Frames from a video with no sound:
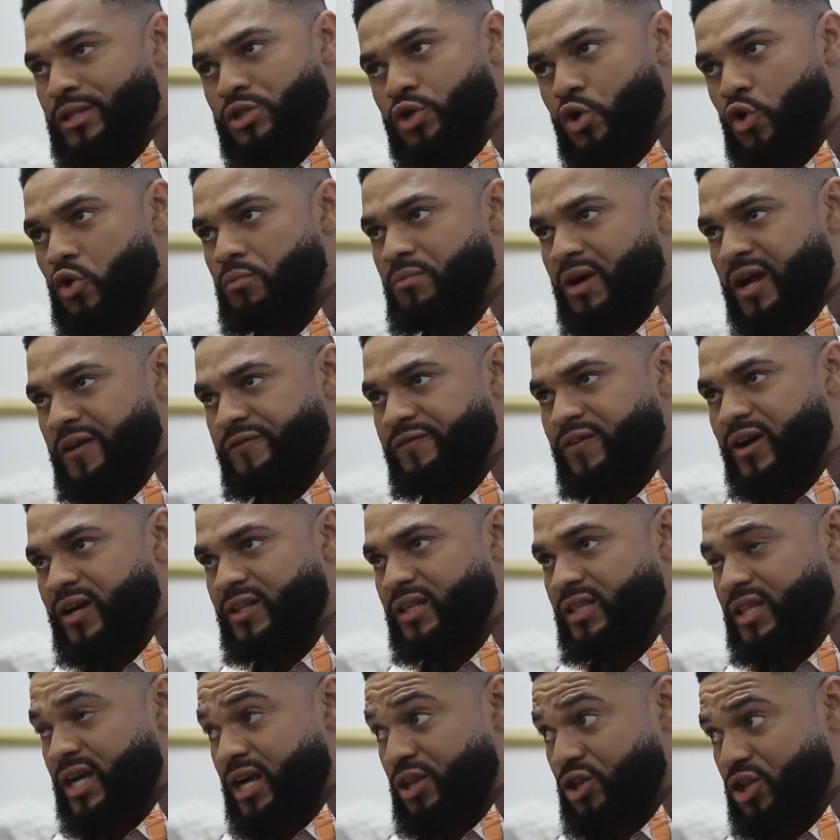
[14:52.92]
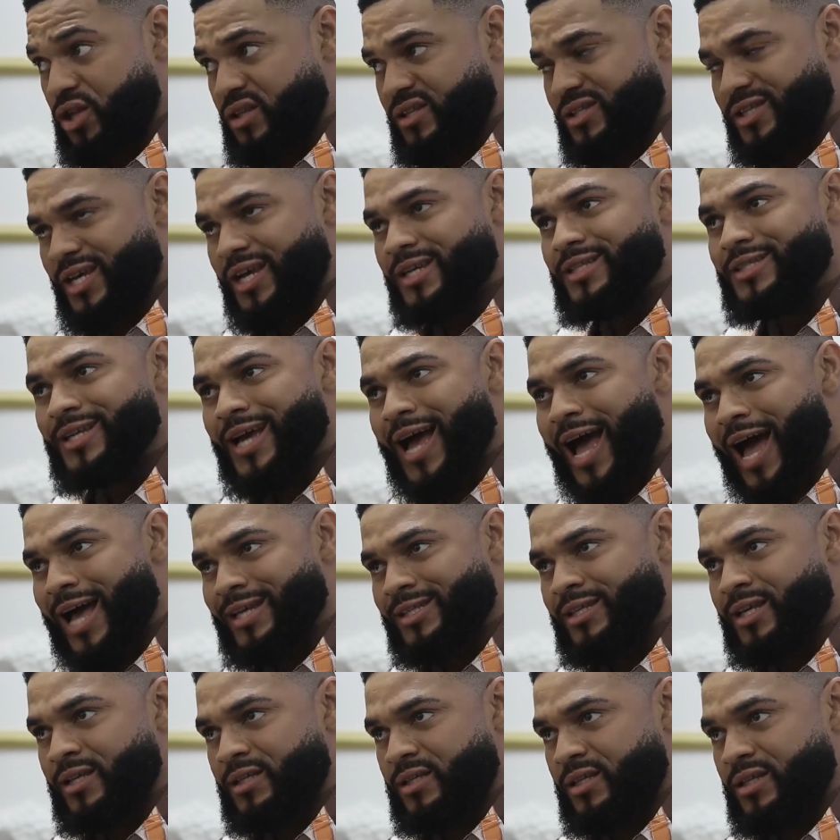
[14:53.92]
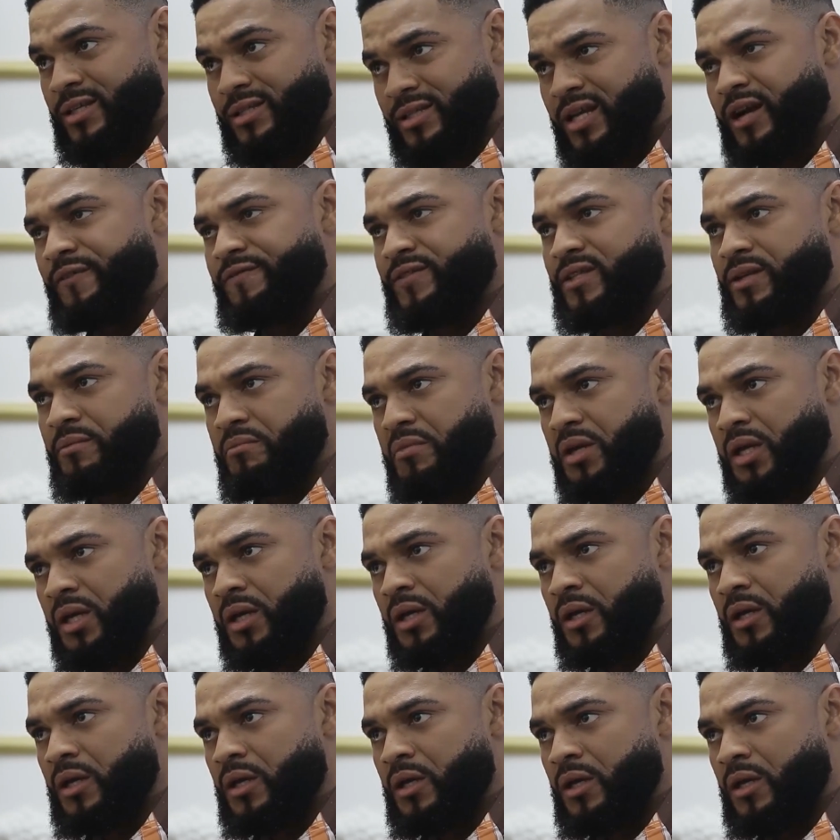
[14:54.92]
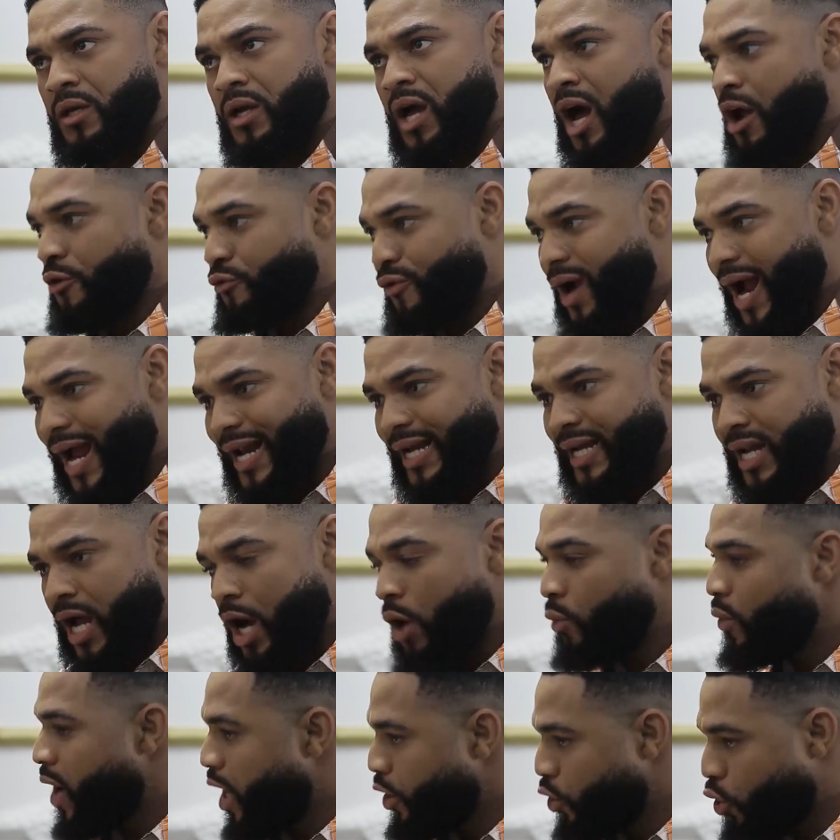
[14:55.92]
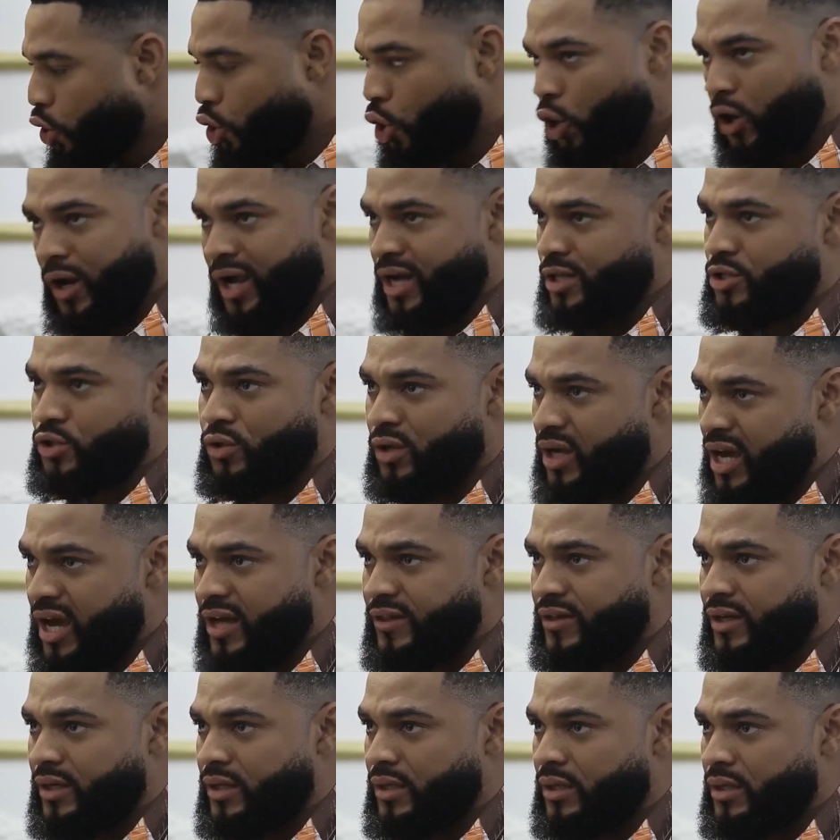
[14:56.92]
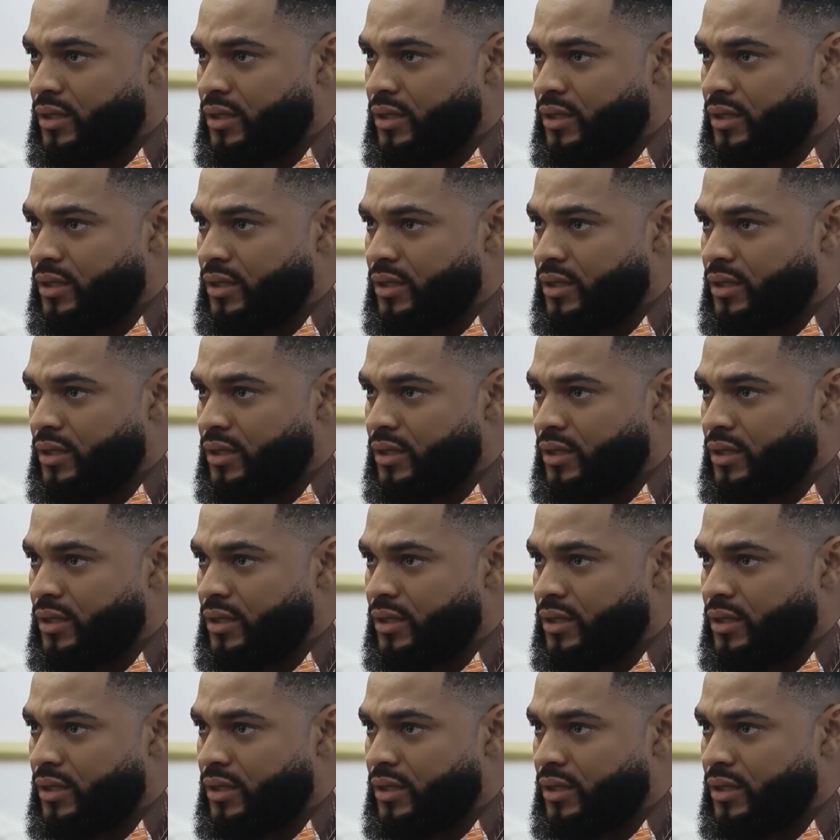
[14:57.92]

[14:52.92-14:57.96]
I told my father that she sent assassins after me. And right now we are no longer together.